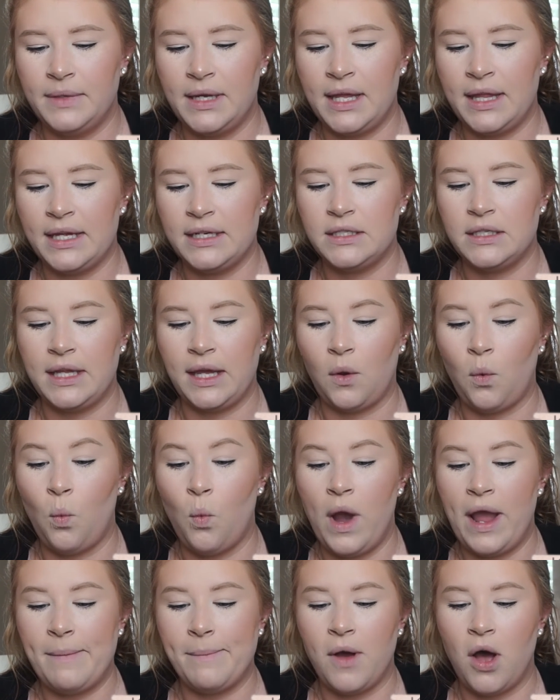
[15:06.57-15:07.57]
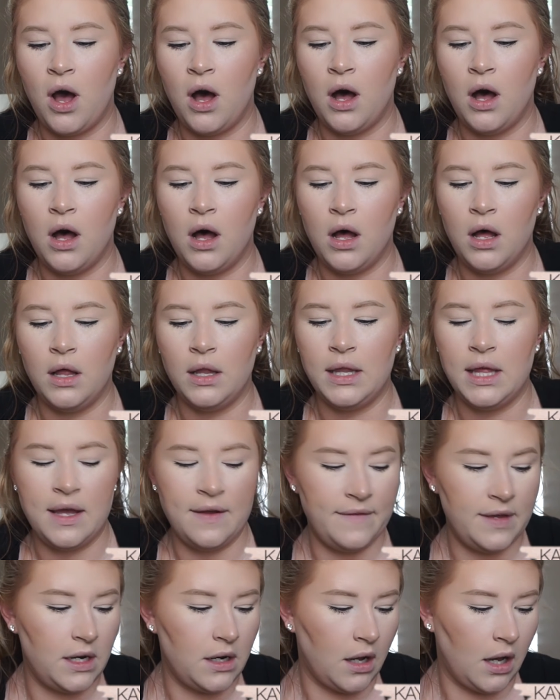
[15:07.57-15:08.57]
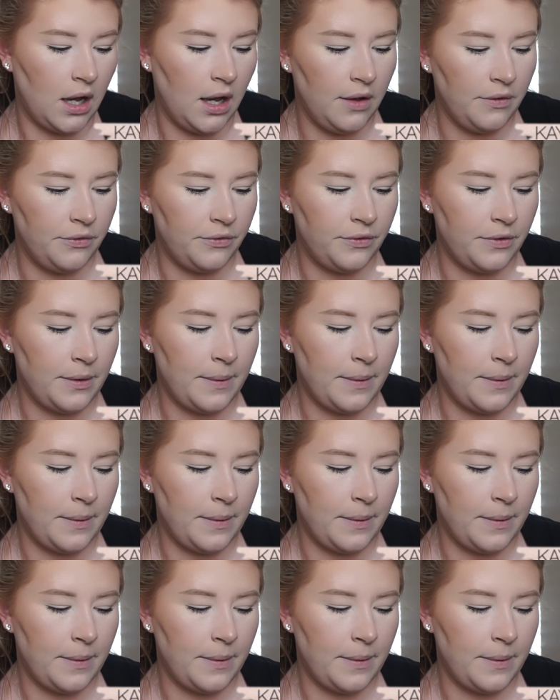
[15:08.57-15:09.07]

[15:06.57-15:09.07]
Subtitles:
I like to like wipe all of it off.